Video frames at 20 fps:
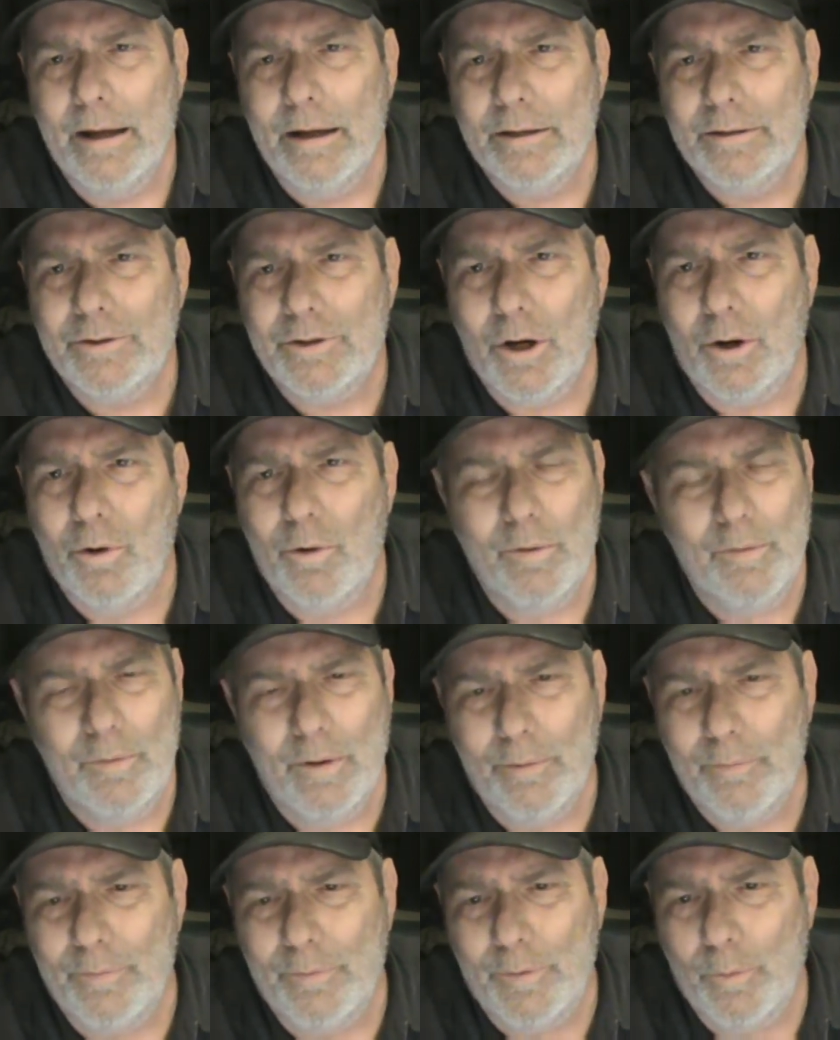So
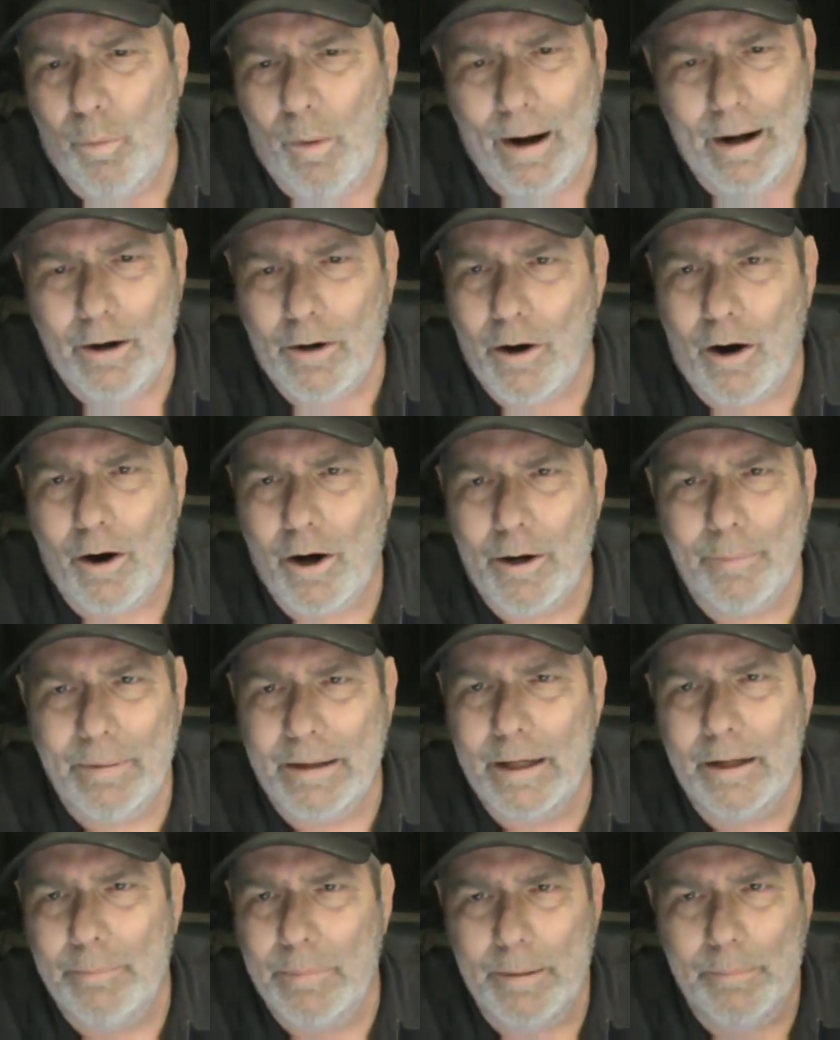the wire arm
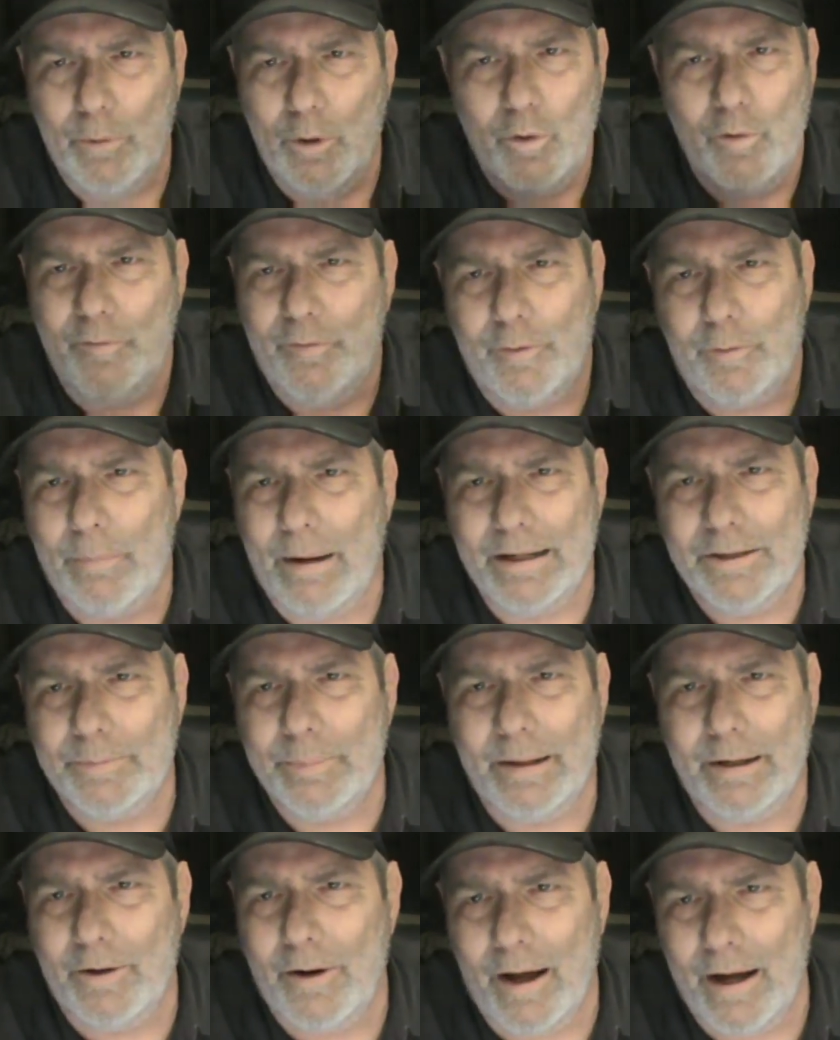can be moved from ice
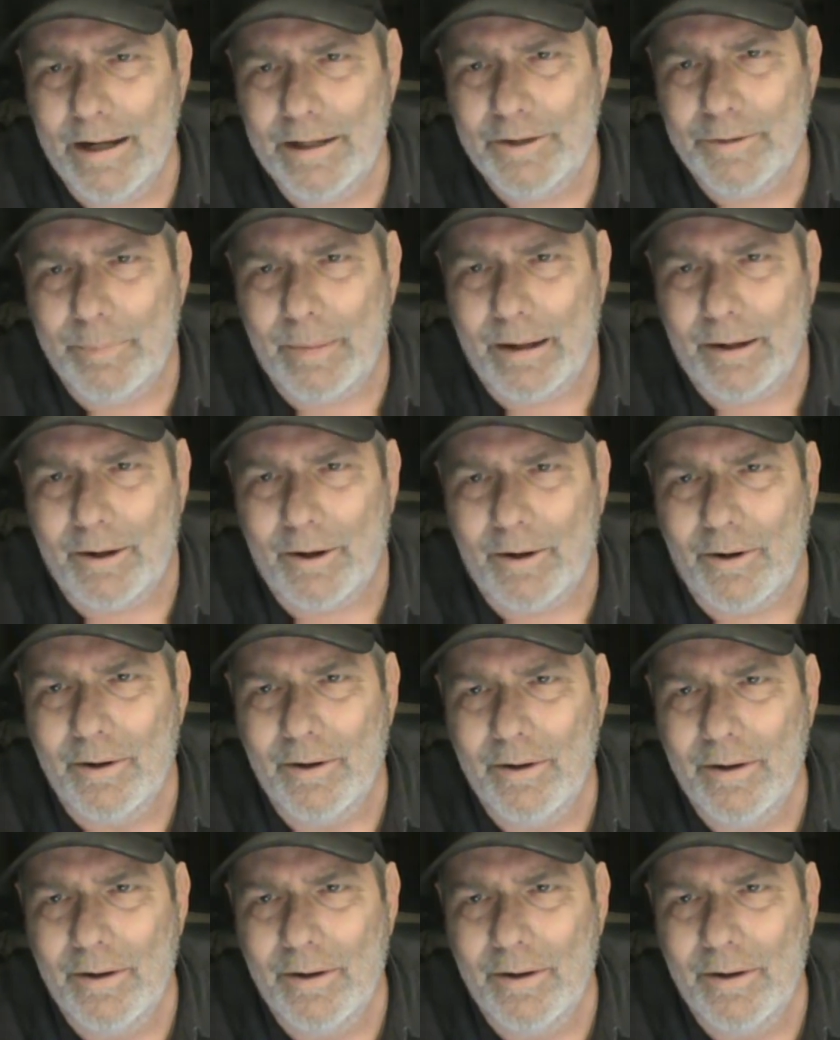maker to ice maker.